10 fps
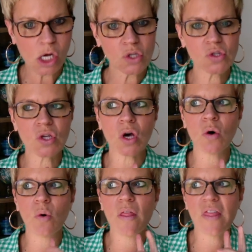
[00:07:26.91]

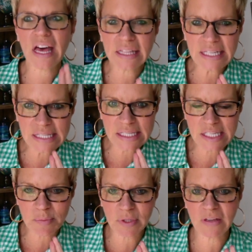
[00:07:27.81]
So that leads us
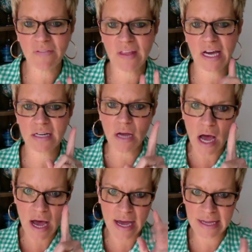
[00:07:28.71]
to believe that
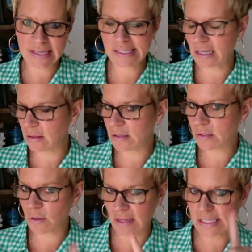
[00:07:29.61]
I is telling the
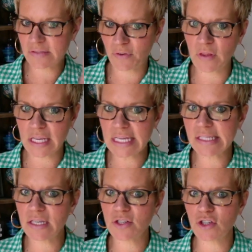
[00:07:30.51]
story. That's for the kids
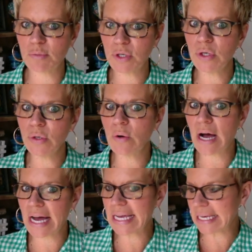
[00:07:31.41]
to determine who
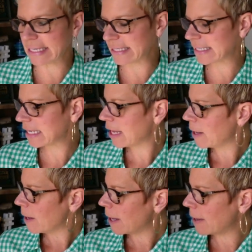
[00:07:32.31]
I is.
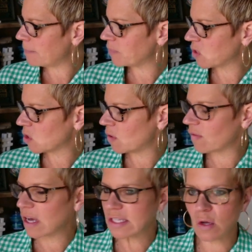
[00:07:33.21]

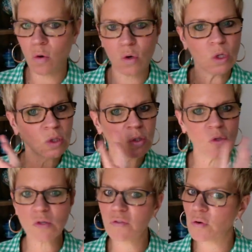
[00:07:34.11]
So
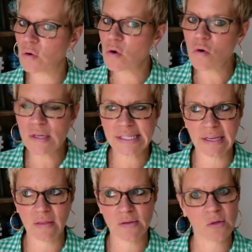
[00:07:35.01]
clues for who is
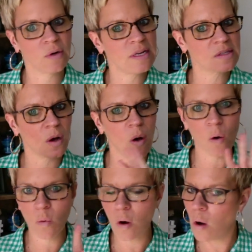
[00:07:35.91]
telling the story is
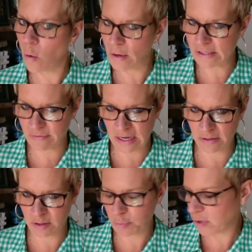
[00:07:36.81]
always found
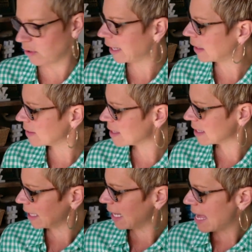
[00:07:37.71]
in the pronouns.
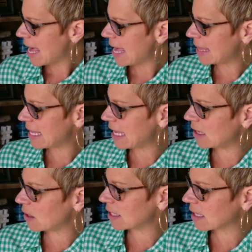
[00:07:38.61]
And
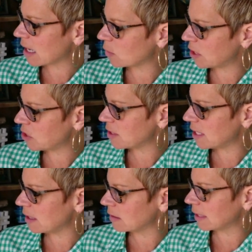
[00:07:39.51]
then it's got questions
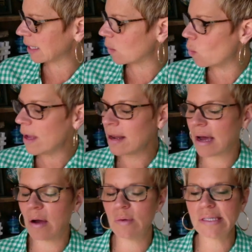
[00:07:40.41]
here like when
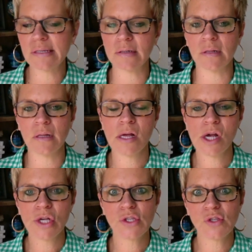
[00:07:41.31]
I was little.
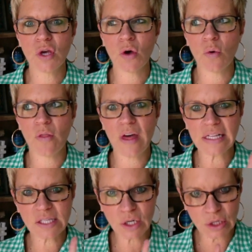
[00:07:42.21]
So
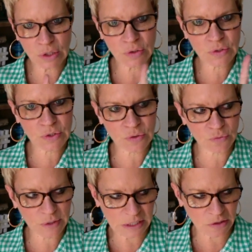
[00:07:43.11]
that's a clue to
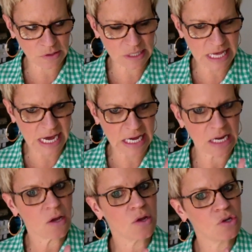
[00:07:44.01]
readers that
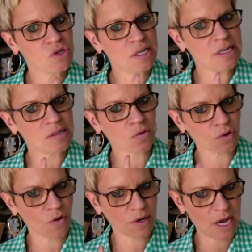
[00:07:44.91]
she is
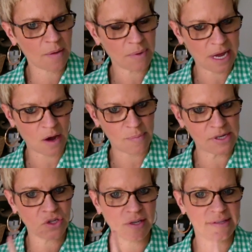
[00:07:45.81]
grown up now, but
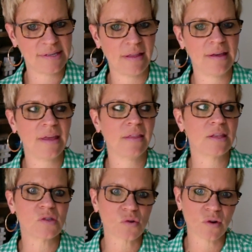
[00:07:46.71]
she is telling the
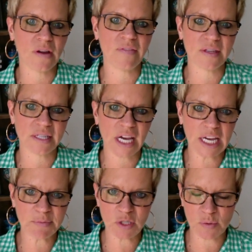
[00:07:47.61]
story of the
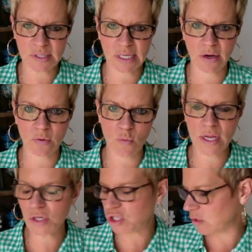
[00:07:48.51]
time she was scared
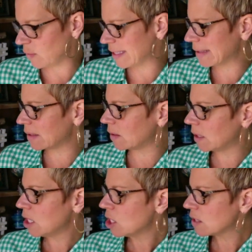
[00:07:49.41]
when she was little.
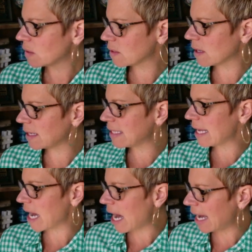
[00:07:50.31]
So it goes on to
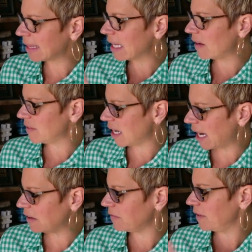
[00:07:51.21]
say, I loved,
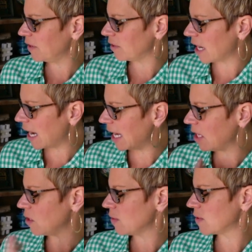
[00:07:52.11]
I feared, I
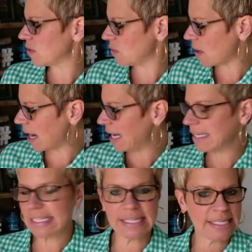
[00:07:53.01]
used to, I
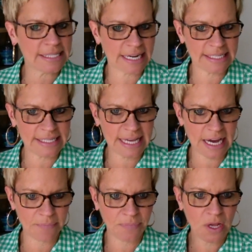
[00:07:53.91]
did this, I did that.